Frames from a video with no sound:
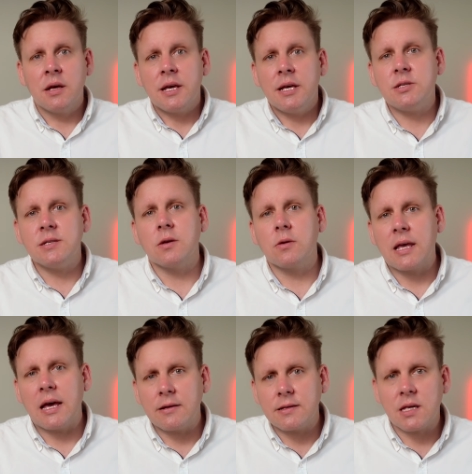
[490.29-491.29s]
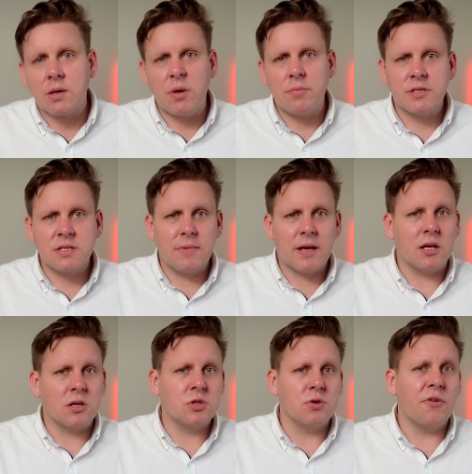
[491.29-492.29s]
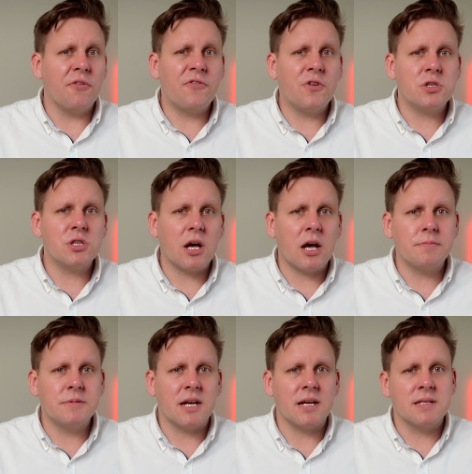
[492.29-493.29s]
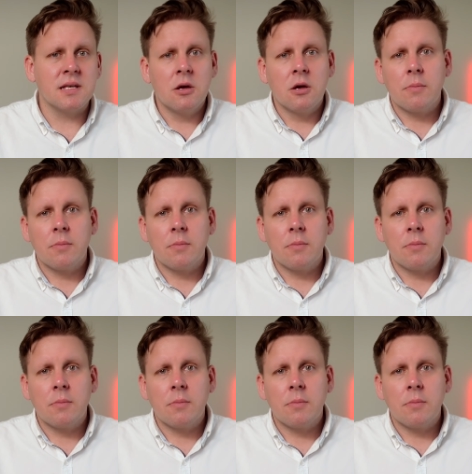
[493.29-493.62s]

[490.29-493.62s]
hinges on Caddx's commitment to making sure future updates